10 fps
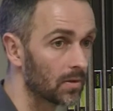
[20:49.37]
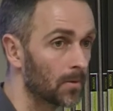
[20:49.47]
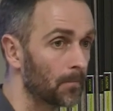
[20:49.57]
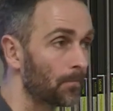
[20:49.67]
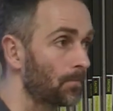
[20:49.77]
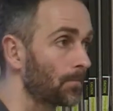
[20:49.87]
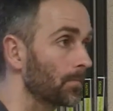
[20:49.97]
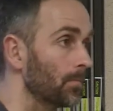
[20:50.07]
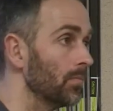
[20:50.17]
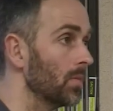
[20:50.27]
So
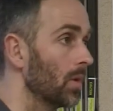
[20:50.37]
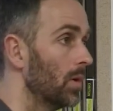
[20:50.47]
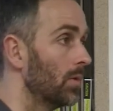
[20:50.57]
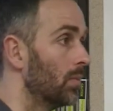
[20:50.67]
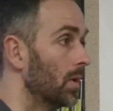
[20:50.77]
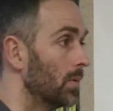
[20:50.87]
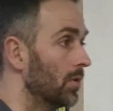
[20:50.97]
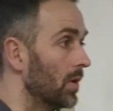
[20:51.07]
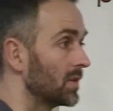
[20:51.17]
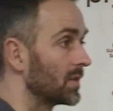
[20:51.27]
we would
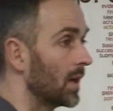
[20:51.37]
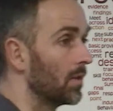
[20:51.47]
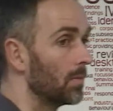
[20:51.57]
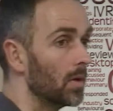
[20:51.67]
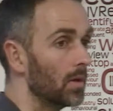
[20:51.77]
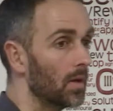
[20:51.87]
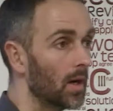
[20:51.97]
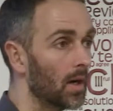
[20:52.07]
do it as standard, but